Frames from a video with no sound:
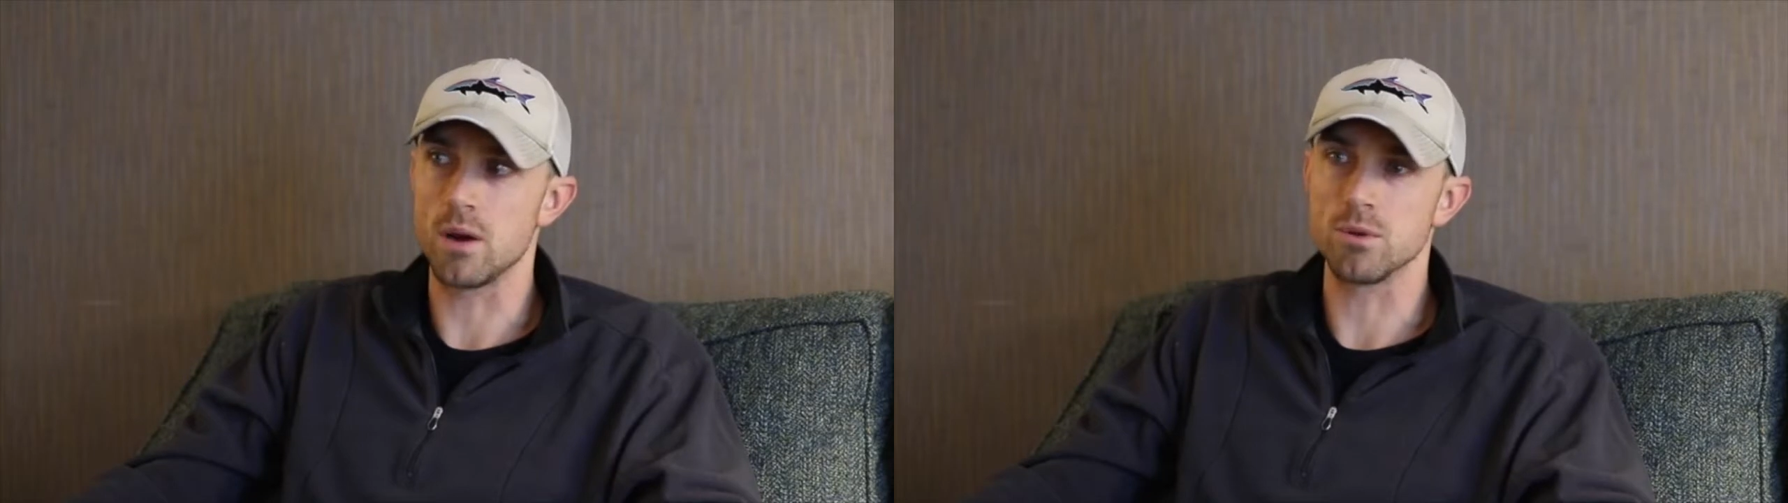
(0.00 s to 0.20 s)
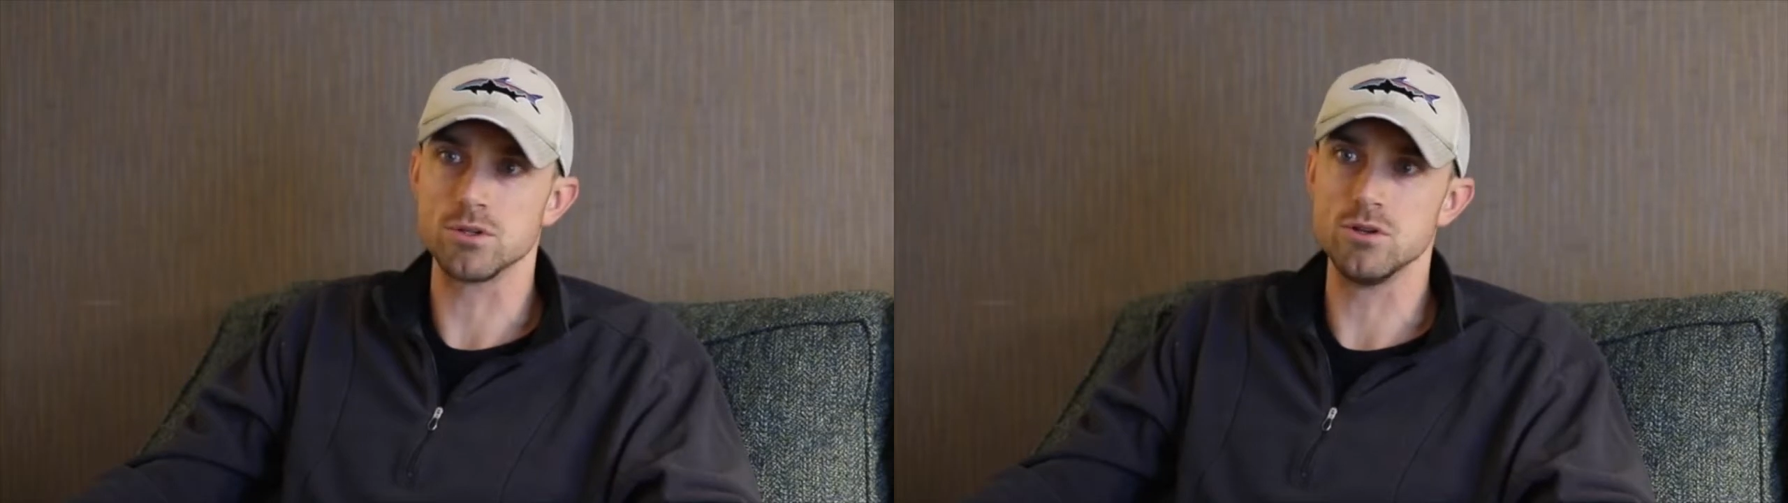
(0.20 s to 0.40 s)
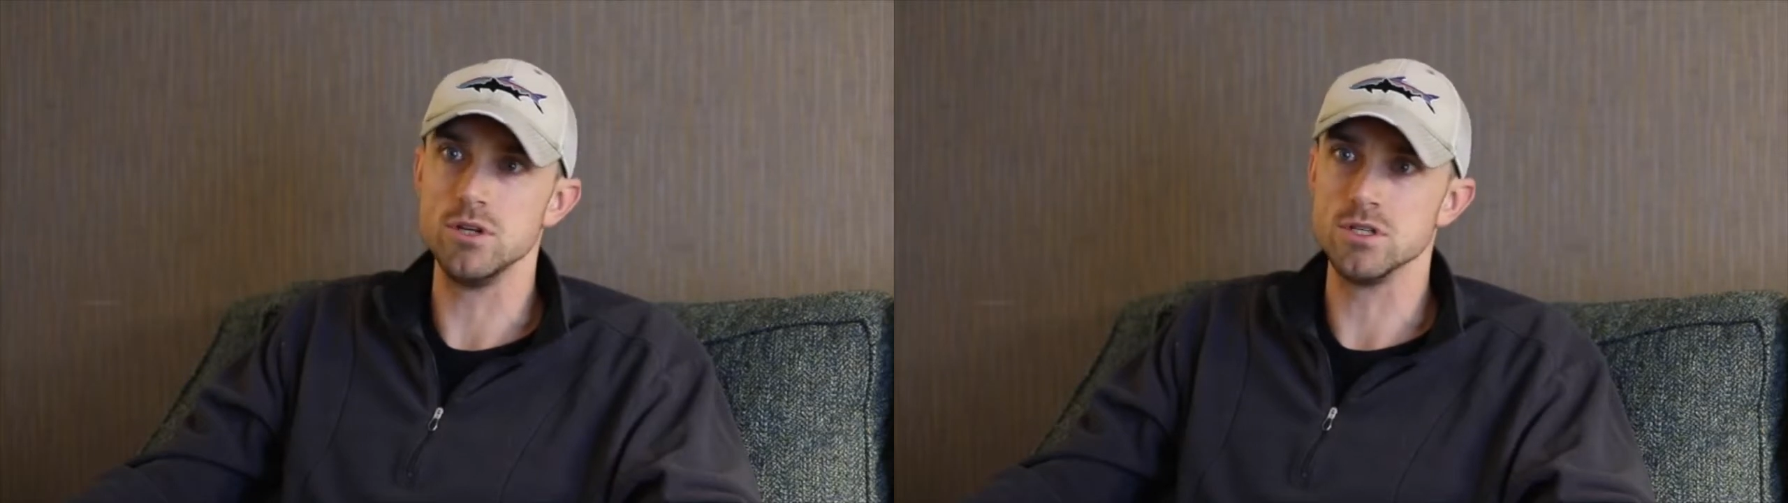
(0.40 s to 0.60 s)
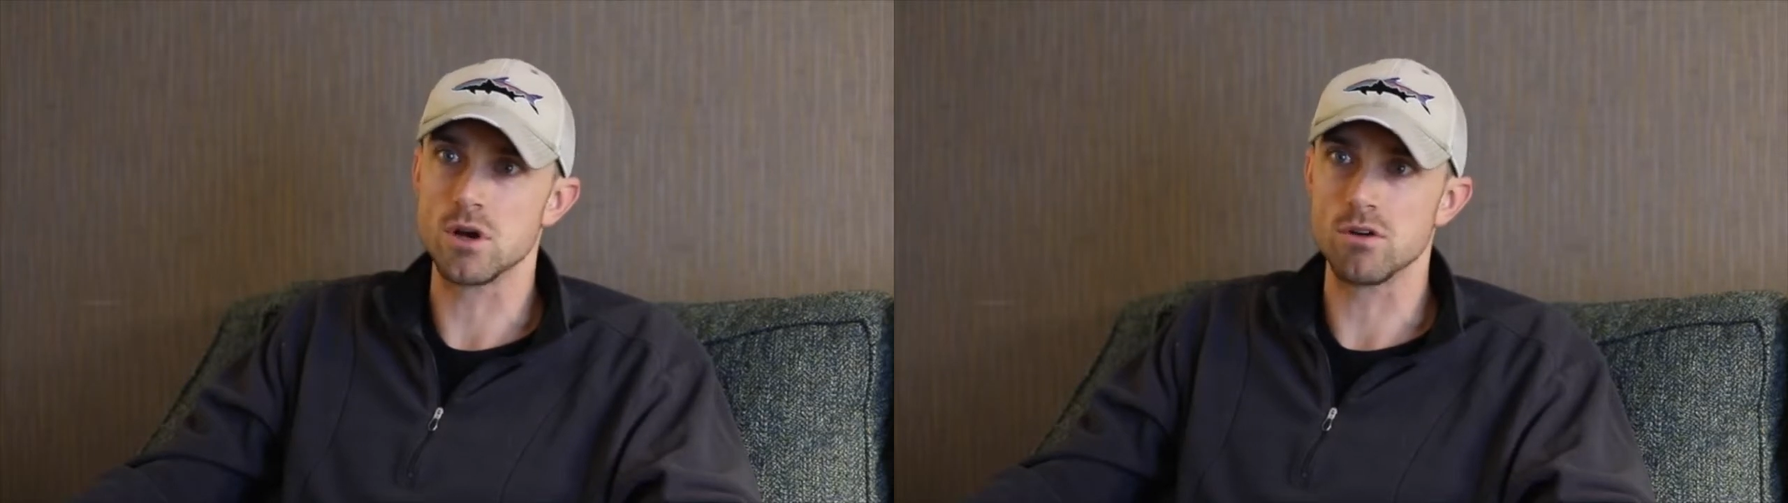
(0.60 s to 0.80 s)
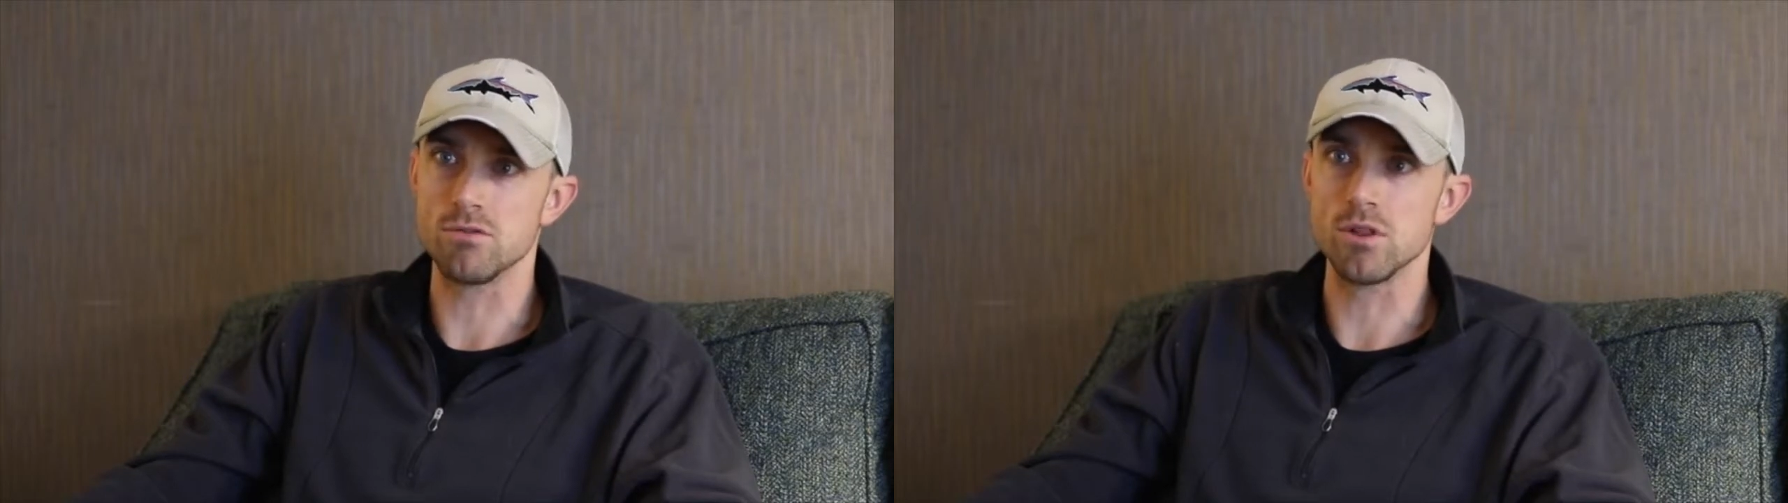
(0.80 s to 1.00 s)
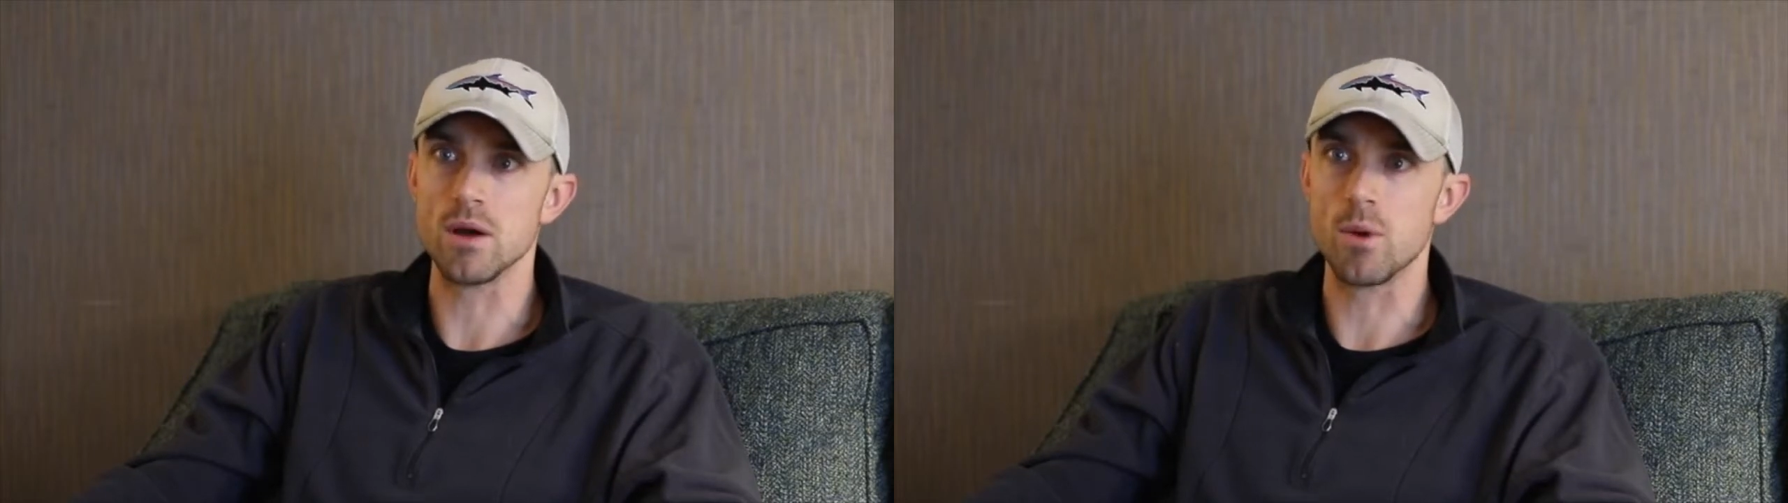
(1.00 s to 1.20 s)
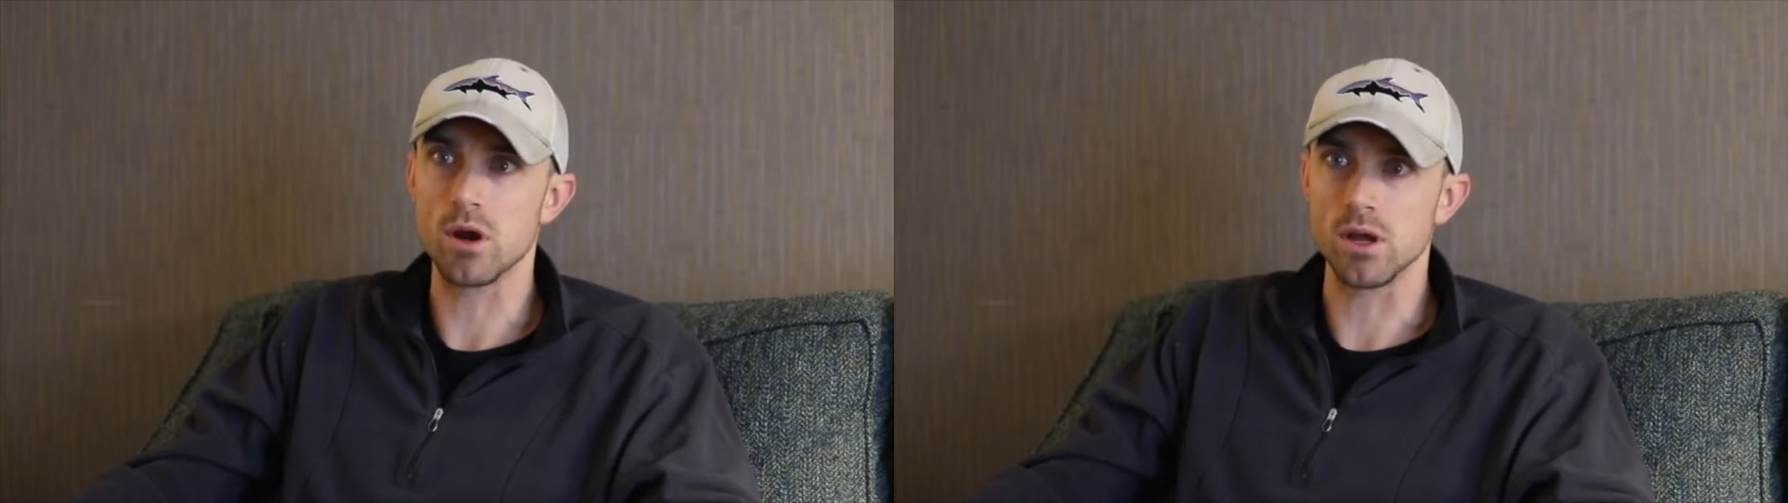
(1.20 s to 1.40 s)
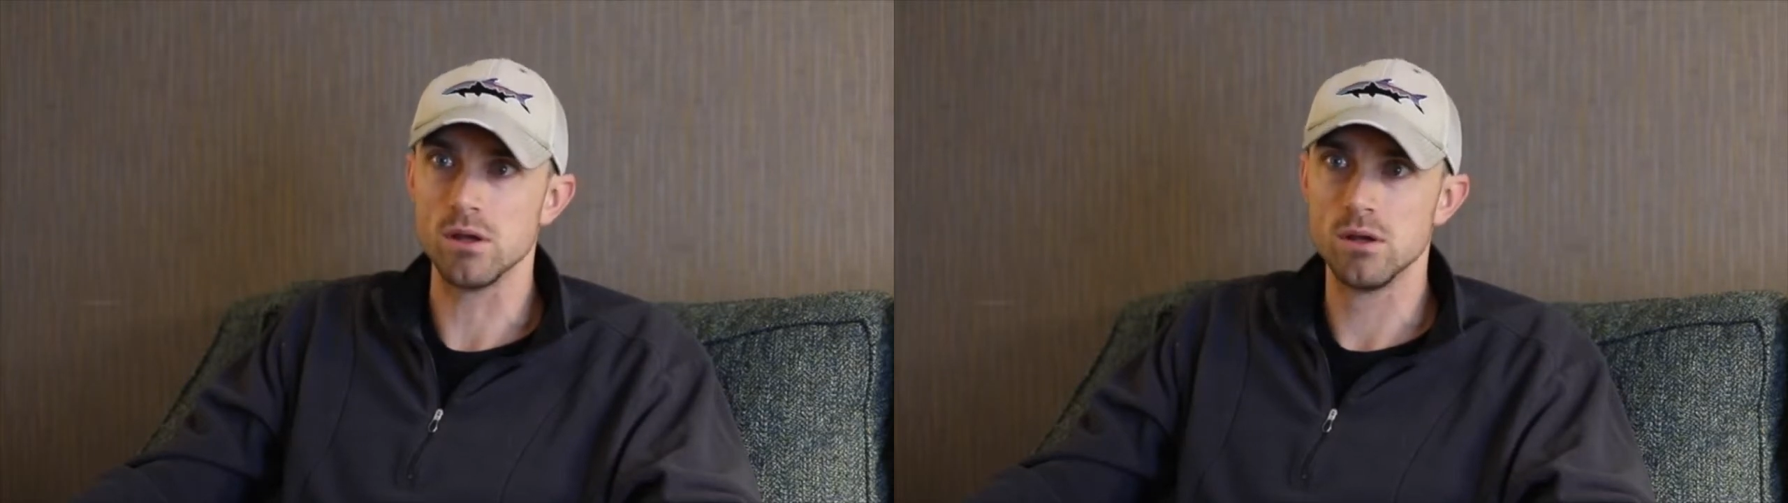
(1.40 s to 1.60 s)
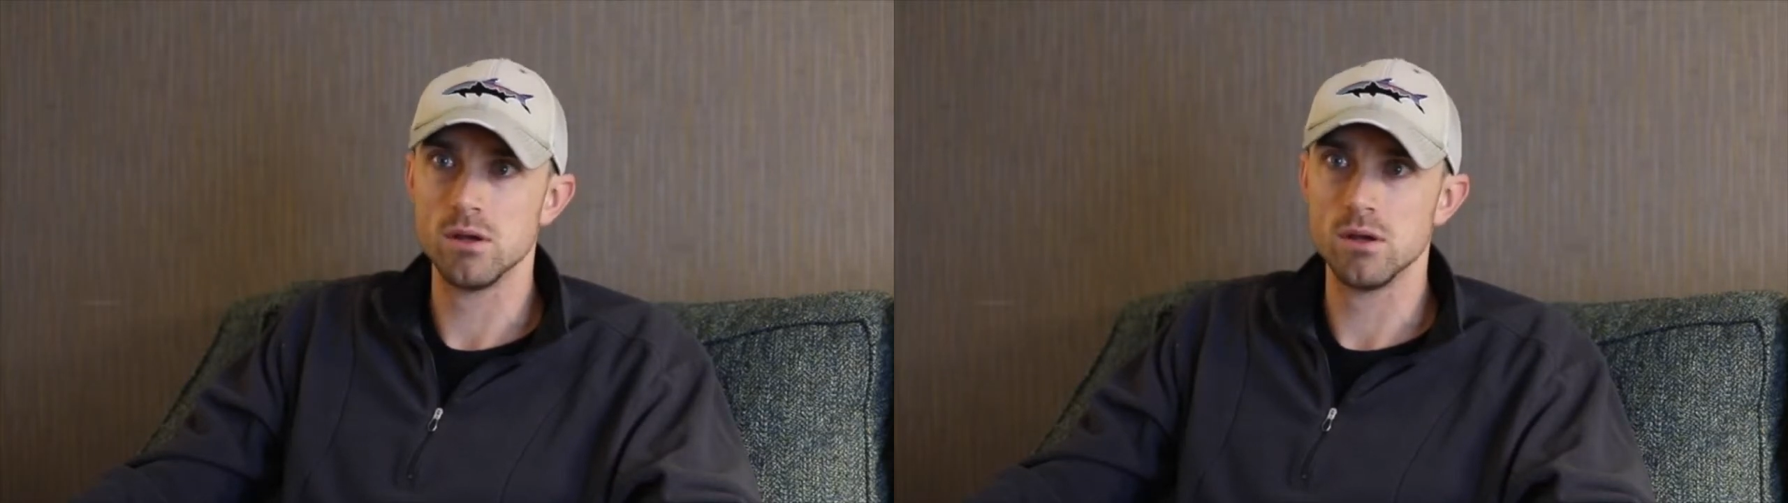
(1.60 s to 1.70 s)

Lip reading: opportunities are for that market.